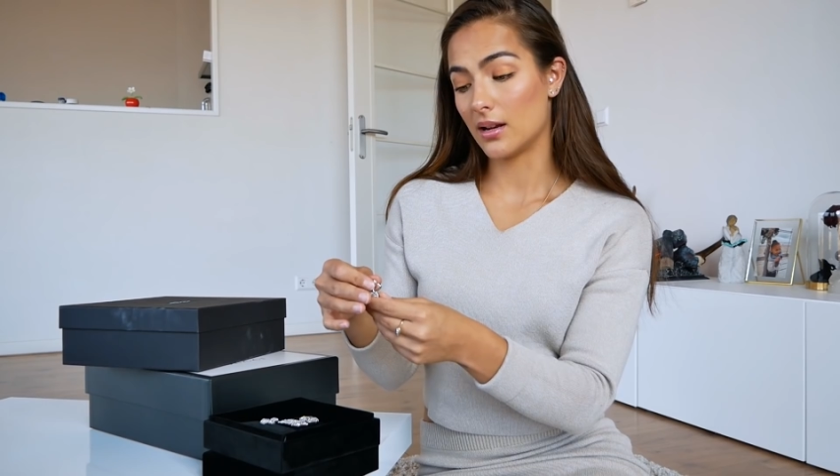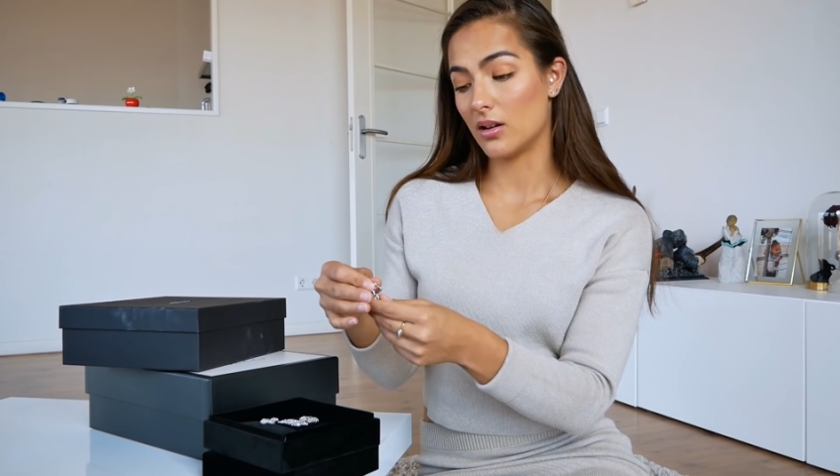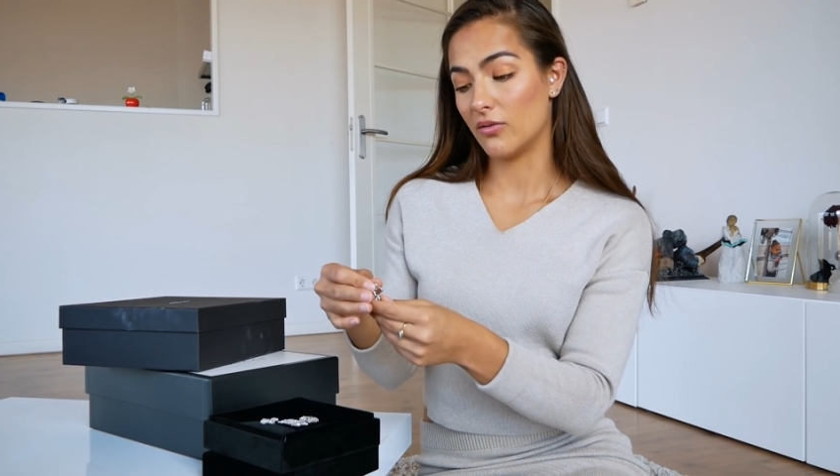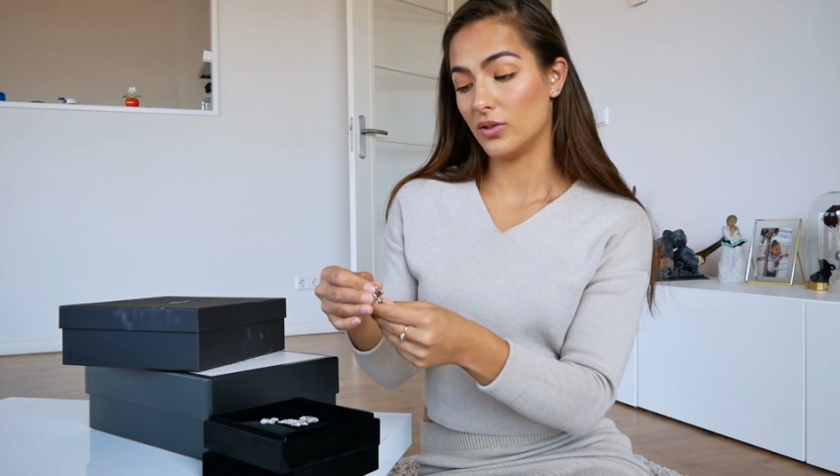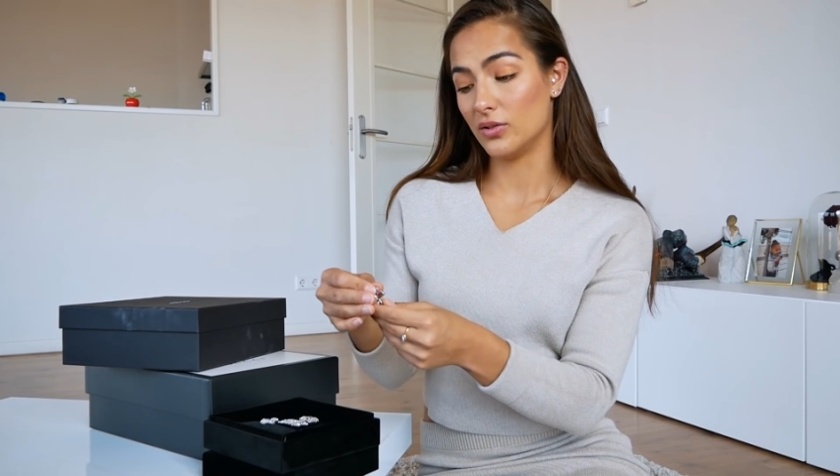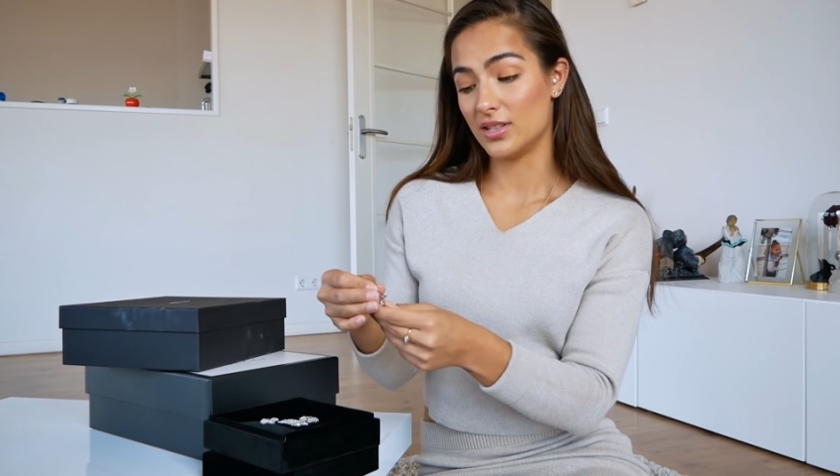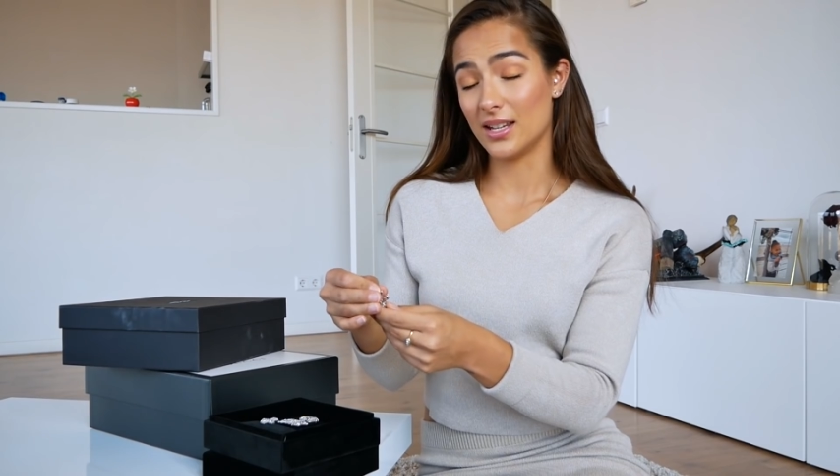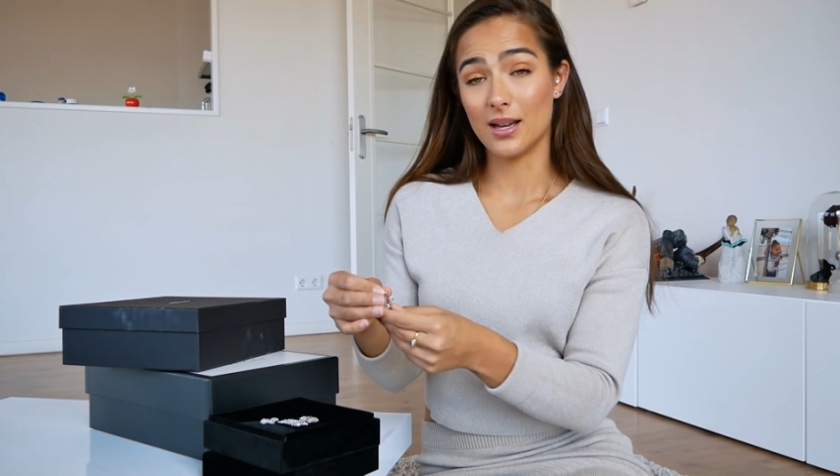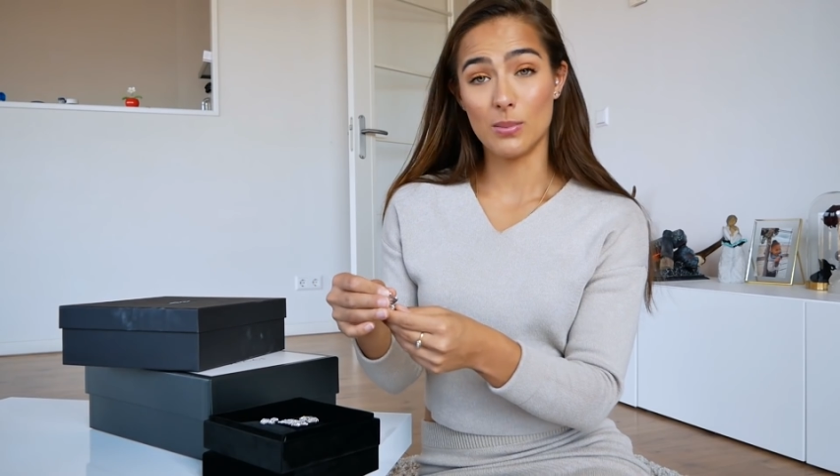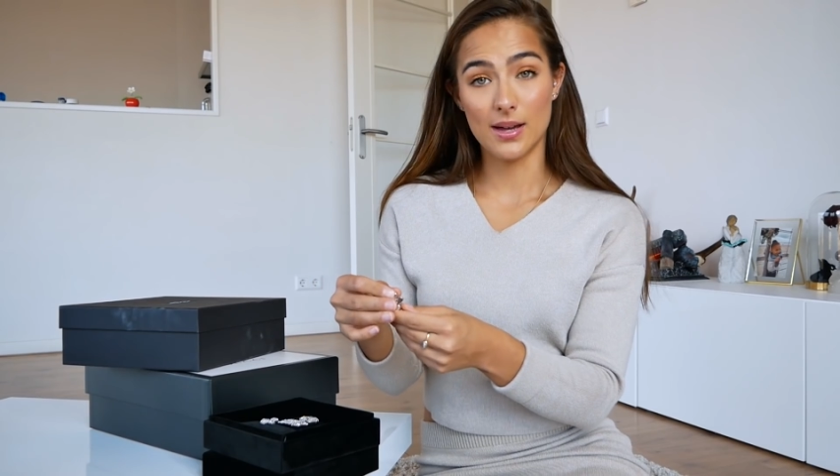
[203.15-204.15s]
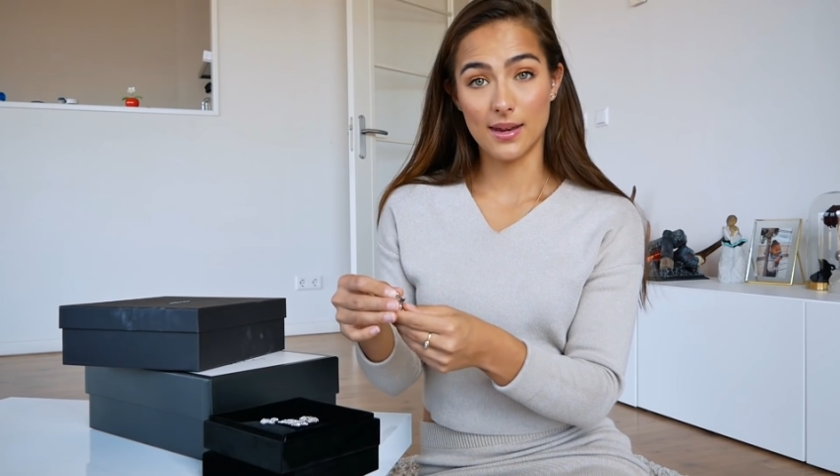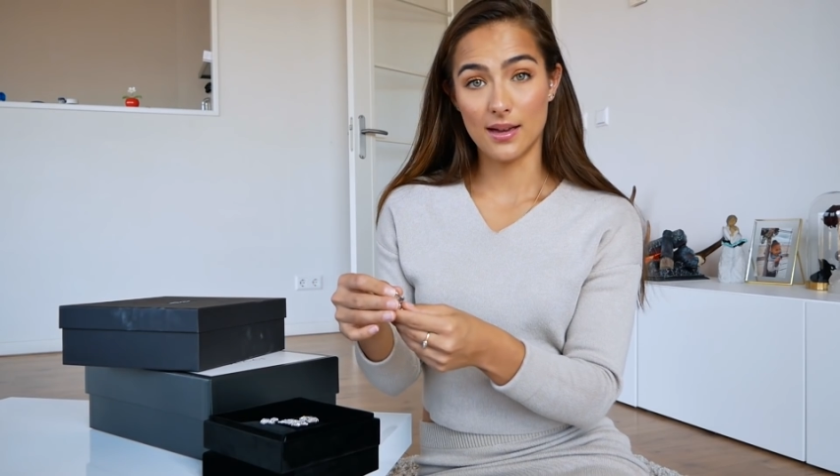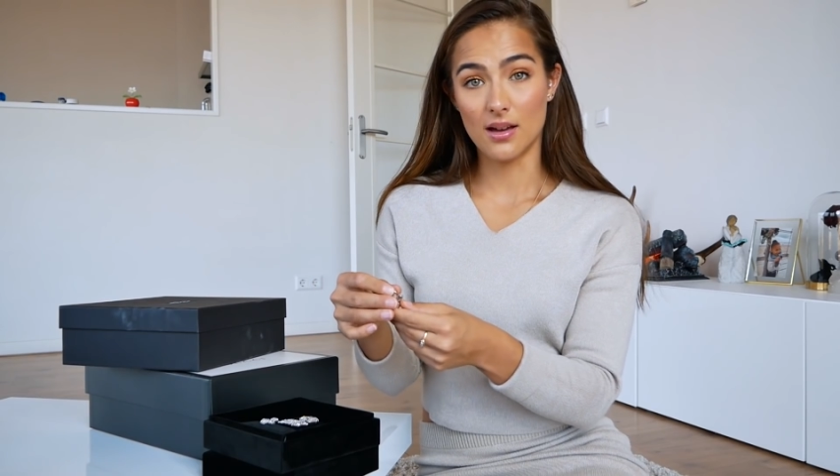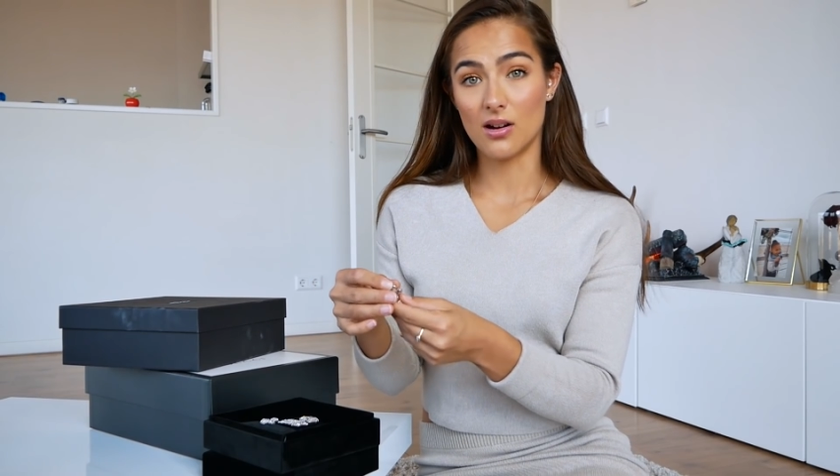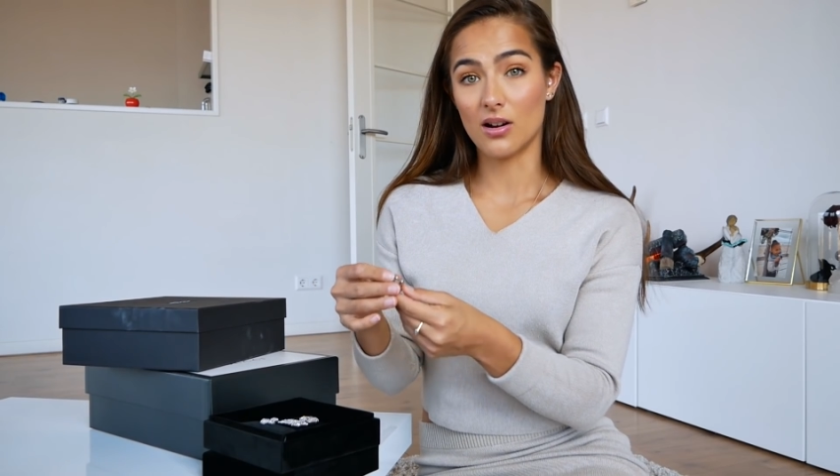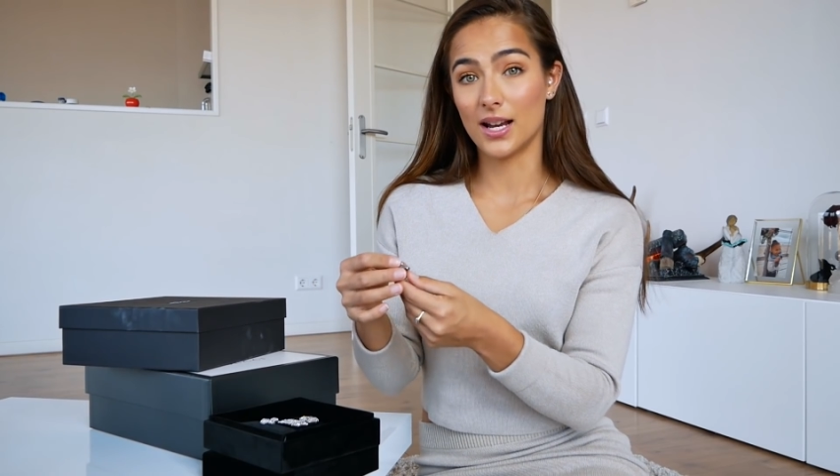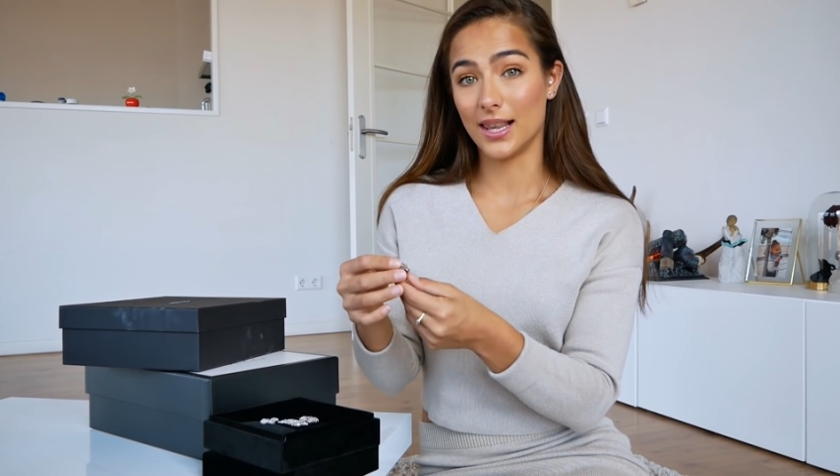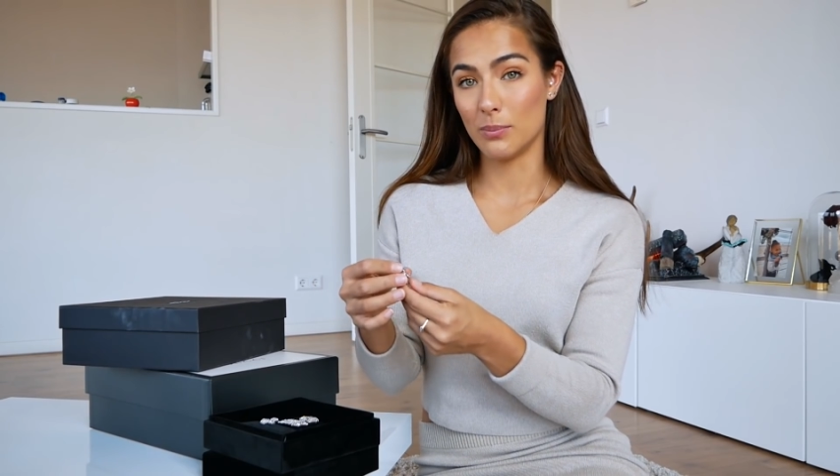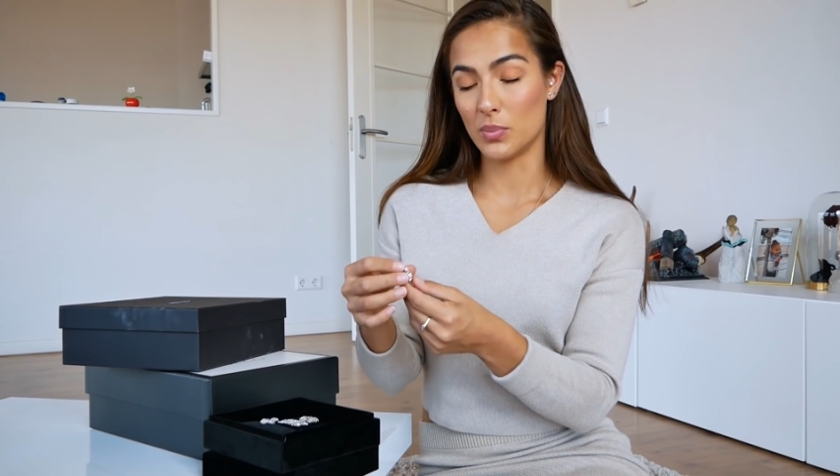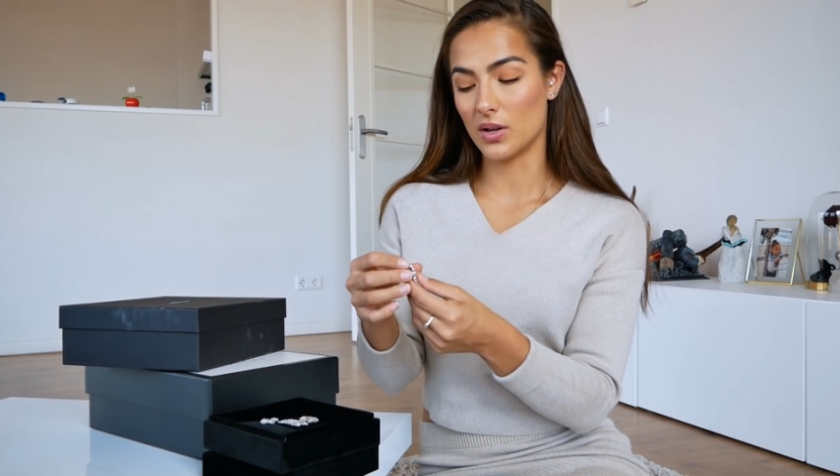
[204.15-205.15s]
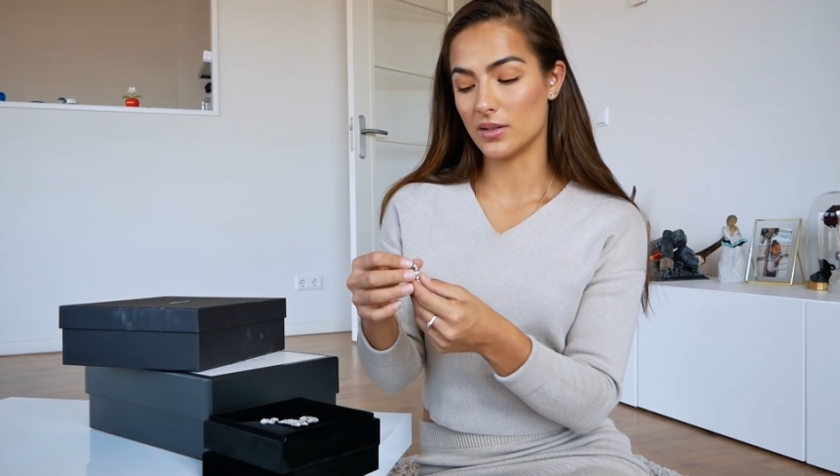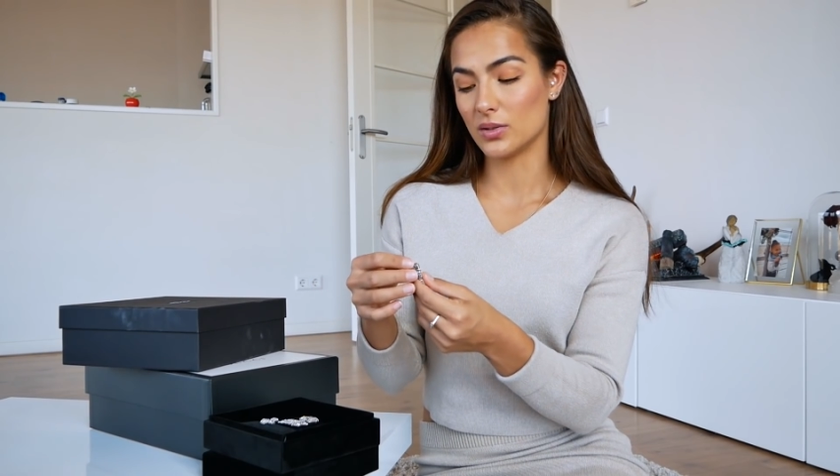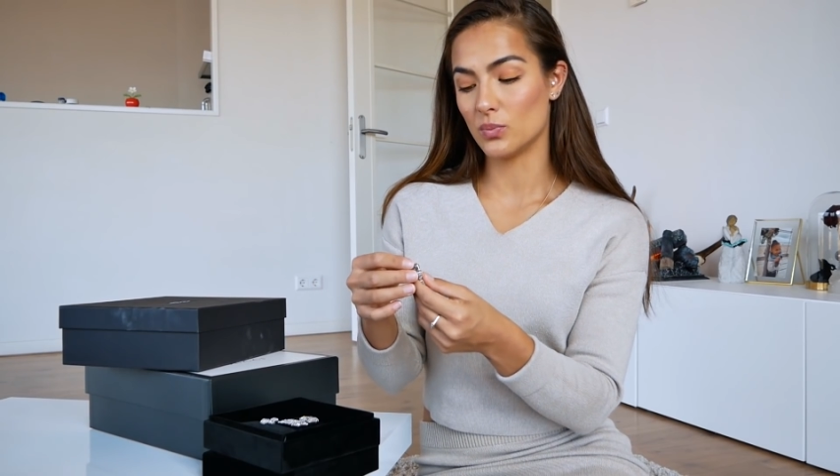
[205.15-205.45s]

of Dolce and Gabbana are clip-ons,